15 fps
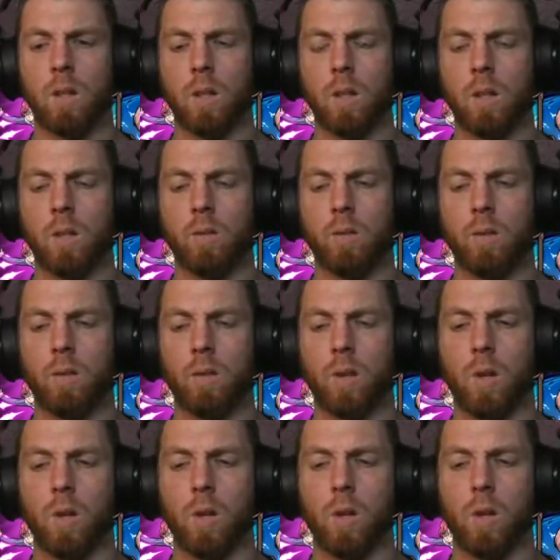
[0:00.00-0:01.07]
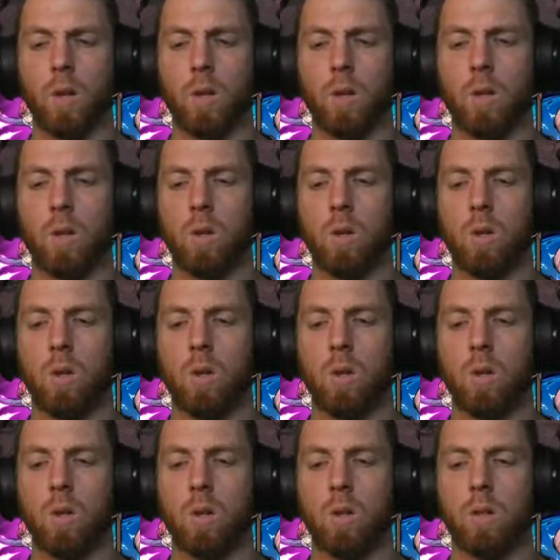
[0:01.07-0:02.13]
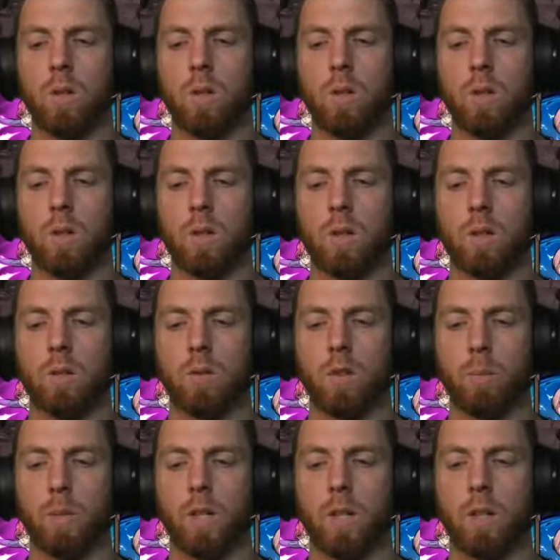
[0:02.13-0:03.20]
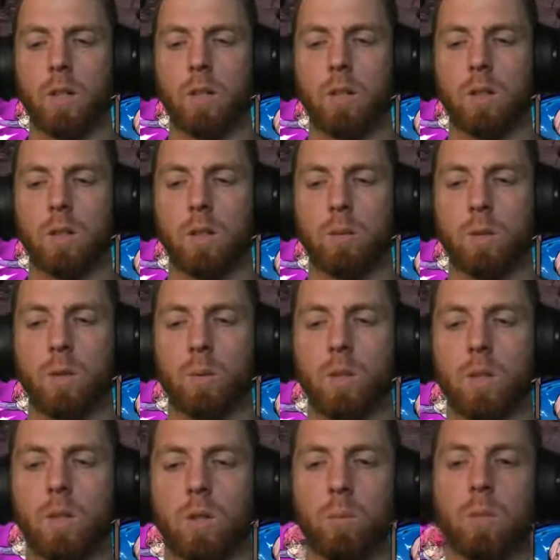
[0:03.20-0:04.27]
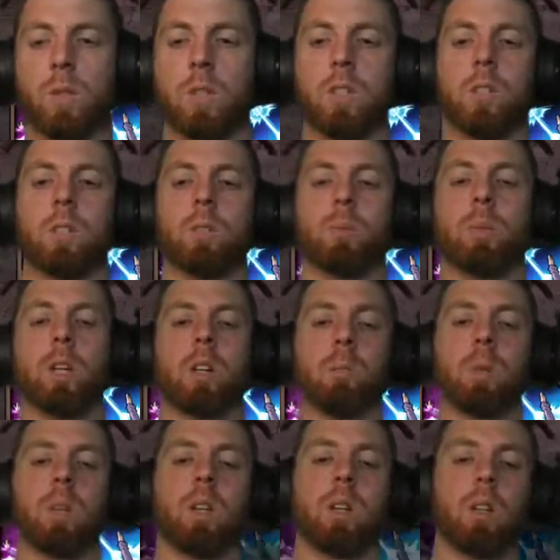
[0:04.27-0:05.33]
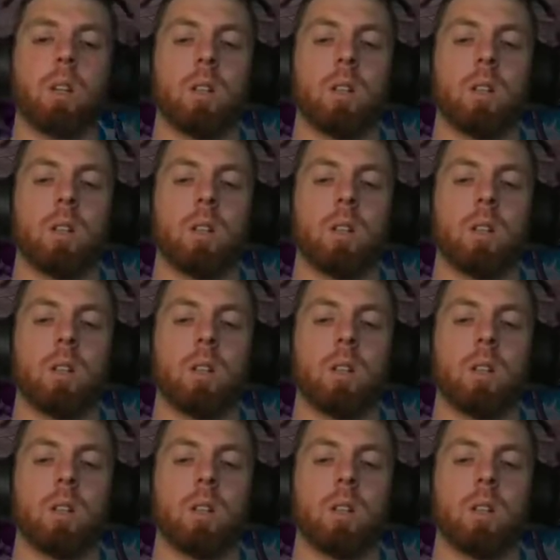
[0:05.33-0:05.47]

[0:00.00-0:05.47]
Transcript: And then it doesn't really matter. I suppose we can start building the ult back up again.